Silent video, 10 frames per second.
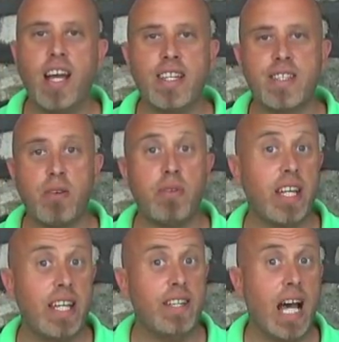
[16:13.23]
is over
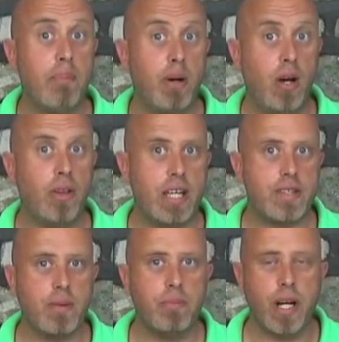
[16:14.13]
there in that pile there
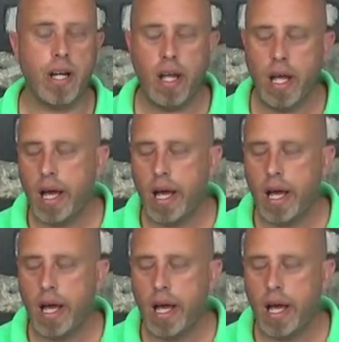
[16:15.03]
somewhere.